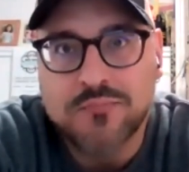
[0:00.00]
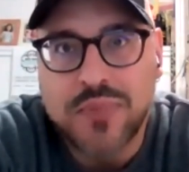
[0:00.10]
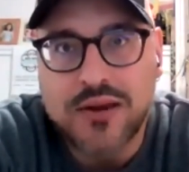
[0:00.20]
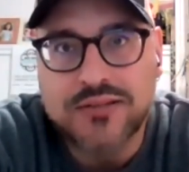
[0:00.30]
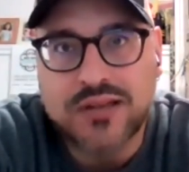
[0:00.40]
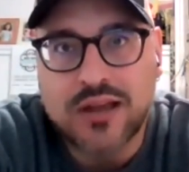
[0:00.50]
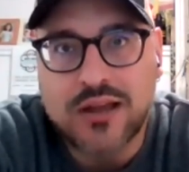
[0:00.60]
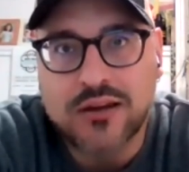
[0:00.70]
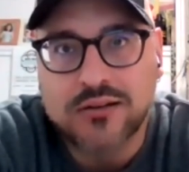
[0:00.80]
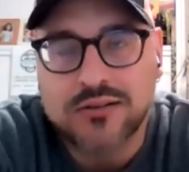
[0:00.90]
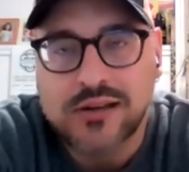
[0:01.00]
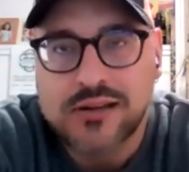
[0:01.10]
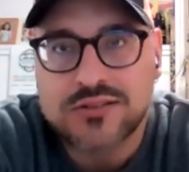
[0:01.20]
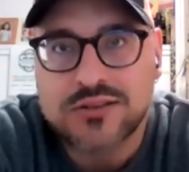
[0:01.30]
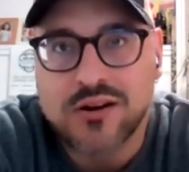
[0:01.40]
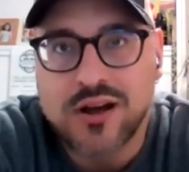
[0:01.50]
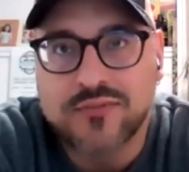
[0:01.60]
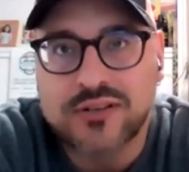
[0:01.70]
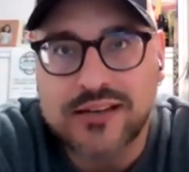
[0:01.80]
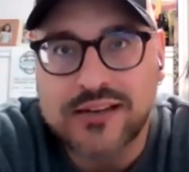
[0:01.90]
but it's not
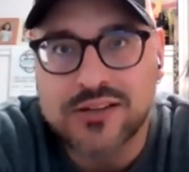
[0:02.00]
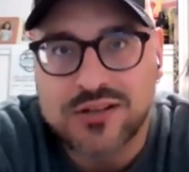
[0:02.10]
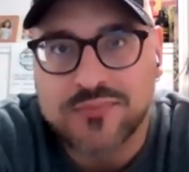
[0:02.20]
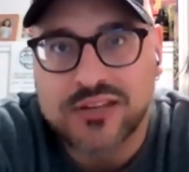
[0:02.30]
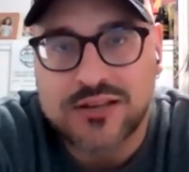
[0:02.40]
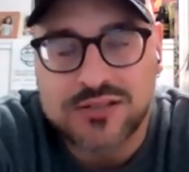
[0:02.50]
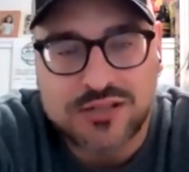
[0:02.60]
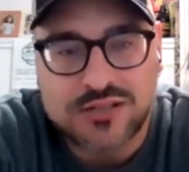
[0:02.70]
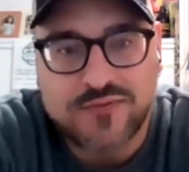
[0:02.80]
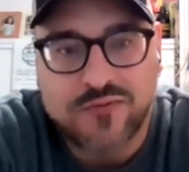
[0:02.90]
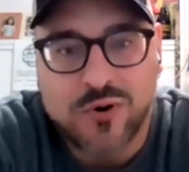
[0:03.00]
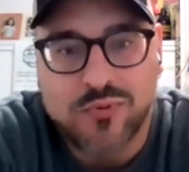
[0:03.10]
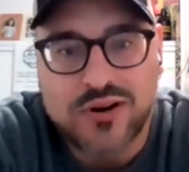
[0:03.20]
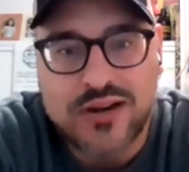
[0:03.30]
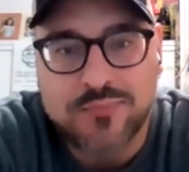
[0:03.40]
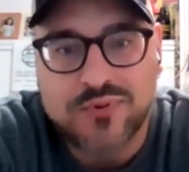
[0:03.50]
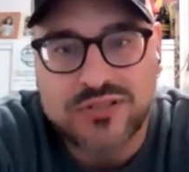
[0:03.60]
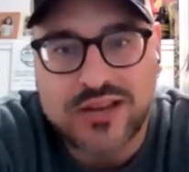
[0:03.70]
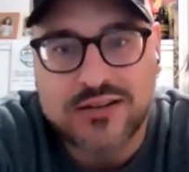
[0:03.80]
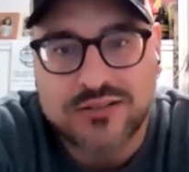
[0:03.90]
often you can get something at
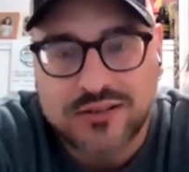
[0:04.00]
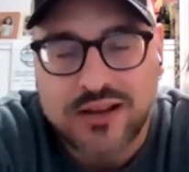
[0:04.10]
64.8%